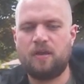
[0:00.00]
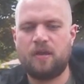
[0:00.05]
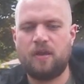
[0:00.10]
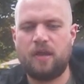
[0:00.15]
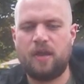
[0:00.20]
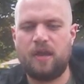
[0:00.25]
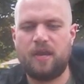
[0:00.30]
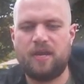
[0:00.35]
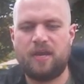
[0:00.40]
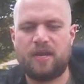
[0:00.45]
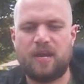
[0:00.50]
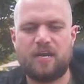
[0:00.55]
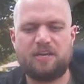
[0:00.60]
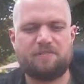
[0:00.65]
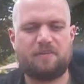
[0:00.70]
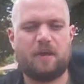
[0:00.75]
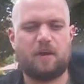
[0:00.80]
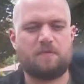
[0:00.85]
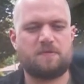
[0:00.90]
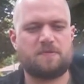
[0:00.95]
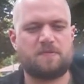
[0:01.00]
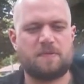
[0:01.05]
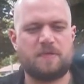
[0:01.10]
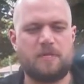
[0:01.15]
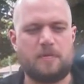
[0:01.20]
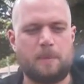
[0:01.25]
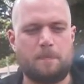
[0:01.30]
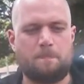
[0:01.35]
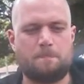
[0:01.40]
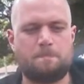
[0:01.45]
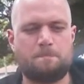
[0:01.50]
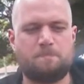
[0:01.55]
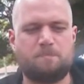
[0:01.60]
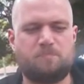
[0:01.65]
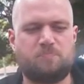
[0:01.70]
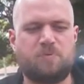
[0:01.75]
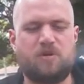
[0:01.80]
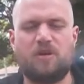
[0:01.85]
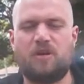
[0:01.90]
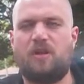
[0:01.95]
and it kind of helps me
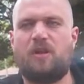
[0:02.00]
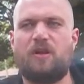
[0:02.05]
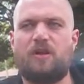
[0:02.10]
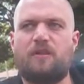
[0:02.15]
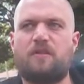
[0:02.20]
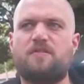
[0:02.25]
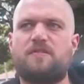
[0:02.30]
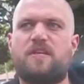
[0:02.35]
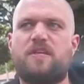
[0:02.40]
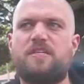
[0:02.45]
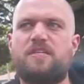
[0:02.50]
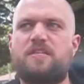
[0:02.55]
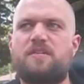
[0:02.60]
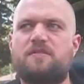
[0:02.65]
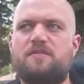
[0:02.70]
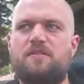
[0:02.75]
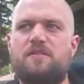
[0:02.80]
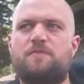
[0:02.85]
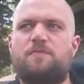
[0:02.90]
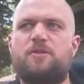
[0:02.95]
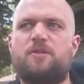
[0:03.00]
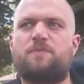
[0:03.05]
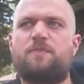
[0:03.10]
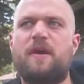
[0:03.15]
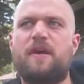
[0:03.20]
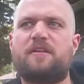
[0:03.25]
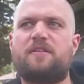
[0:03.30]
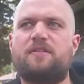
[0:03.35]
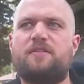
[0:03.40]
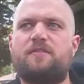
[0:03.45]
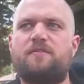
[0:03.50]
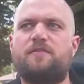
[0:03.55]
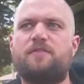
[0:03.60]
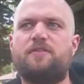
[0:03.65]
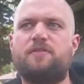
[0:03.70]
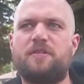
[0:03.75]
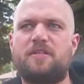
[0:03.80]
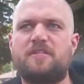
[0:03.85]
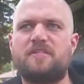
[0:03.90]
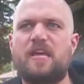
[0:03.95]
put a lot of those ideals into perspective,
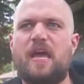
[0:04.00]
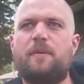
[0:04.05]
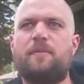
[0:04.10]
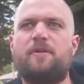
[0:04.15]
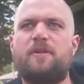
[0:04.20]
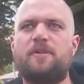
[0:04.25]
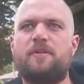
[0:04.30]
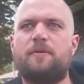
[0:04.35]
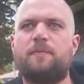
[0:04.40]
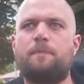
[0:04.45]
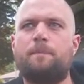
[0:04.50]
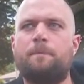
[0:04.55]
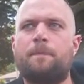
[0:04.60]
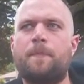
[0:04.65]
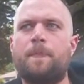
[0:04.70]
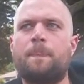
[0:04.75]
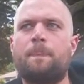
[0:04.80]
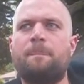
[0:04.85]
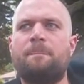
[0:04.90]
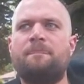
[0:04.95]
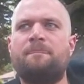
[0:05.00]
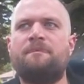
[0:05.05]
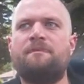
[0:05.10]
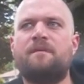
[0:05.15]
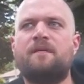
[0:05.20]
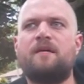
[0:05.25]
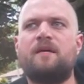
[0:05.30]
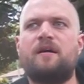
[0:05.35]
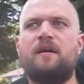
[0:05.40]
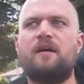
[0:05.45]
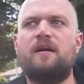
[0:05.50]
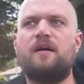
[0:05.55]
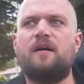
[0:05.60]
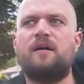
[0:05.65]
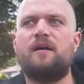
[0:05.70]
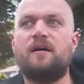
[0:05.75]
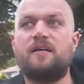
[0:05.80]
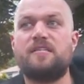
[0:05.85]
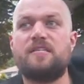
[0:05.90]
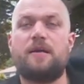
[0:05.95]
to examine them,
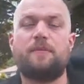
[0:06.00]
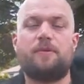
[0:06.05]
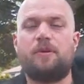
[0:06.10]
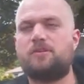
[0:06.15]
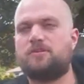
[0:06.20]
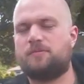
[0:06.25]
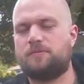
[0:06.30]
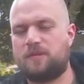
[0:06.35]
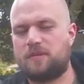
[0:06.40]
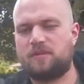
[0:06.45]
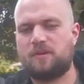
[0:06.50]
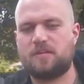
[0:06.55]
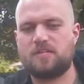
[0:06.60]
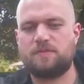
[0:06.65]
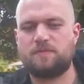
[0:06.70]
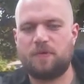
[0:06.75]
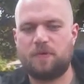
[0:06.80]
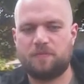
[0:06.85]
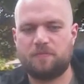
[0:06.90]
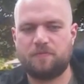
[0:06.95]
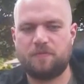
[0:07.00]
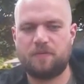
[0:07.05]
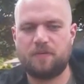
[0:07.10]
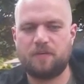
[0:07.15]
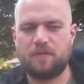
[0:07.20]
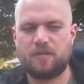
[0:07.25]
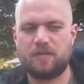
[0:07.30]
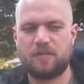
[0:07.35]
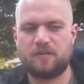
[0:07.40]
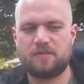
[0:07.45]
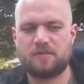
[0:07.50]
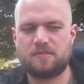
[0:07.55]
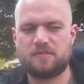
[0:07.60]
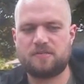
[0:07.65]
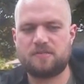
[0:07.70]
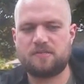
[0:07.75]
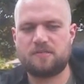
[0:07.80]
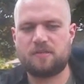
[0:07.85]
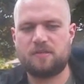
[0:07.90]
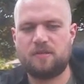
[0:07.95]
examine also my thoughts and my own
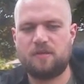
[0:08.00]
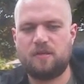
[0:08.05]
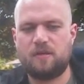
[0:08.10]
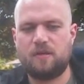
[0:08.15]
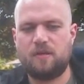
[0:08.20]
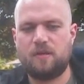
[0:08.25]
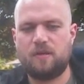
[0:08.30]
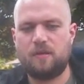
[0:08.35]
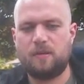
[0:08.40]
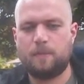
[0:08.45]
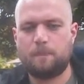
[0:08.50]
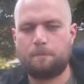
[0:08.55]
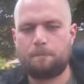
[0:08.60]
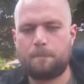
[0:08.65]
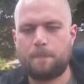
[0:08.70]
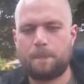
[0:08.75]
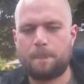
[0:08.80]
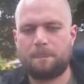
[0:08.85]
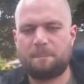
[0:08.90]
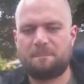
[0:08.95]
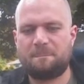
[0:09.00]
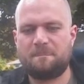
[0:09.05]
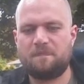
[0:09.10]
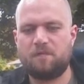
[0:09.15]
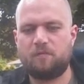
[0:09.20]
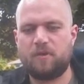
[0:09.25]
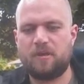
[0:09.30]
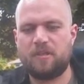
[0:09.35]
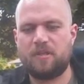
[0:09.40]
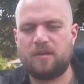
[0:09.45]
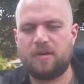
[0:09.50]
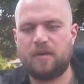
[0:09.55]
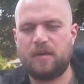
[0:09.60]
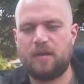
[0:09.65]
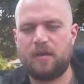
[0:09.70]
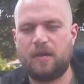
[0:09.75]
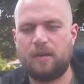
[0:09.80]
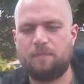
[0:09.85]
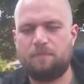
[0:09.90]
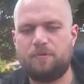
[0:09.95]
feelings, the way that
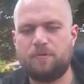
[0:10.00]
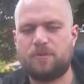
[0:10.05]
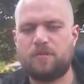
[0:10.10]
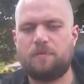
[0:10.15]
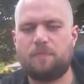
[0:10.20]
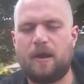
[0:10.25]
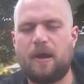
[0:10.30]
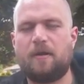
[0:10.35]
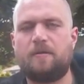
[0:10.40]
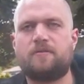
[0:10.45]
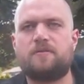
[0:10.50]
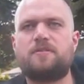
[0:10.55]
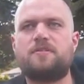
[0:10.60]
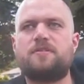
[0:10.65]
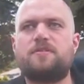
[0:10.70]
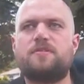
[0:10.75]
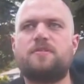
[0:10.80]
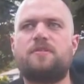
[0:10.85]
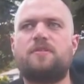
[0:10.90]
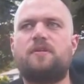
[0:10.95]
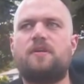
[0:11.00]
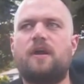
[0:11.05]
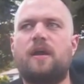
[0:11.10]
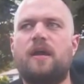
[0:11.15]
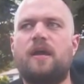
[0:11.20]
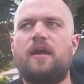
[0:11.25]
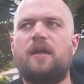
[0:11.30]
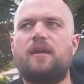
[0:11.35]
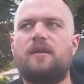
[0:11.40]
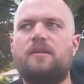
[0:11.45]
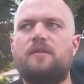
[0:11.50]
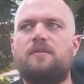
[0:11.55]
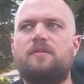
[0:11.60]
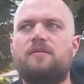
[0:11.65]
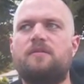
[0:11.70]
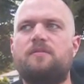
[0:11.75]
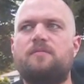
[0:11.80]
I put them out, and